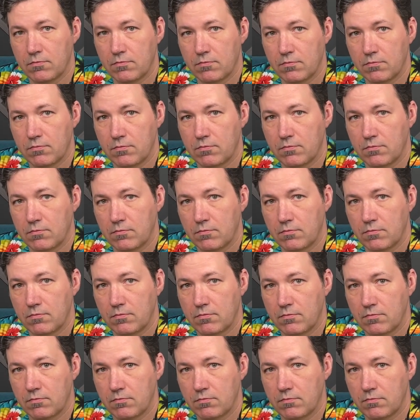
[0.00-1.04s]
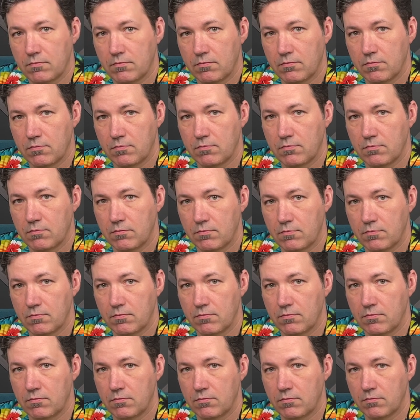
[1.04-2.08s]

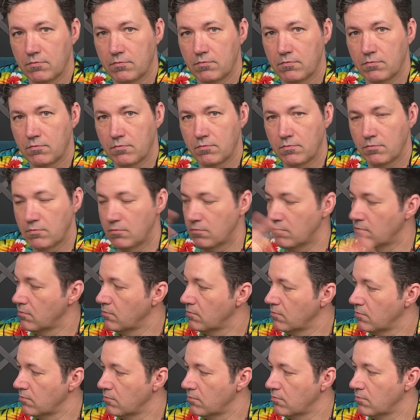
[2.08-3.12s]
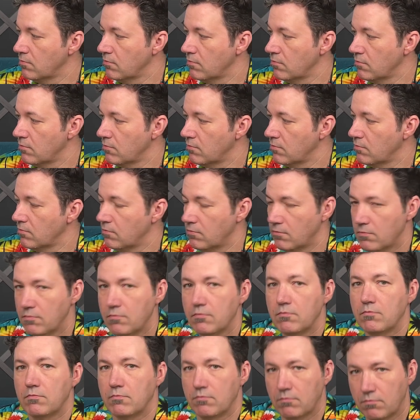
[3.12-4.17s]

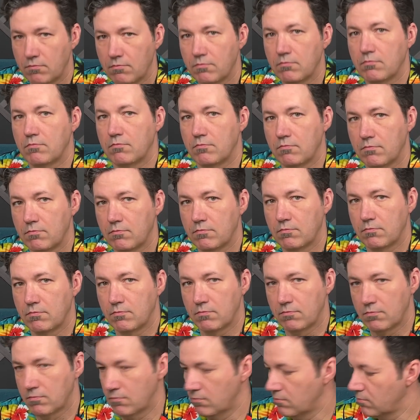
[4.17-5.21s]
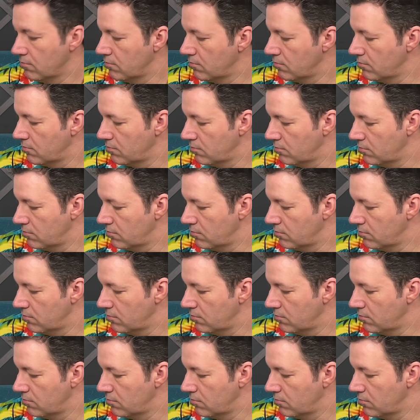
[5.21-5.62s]
(silent)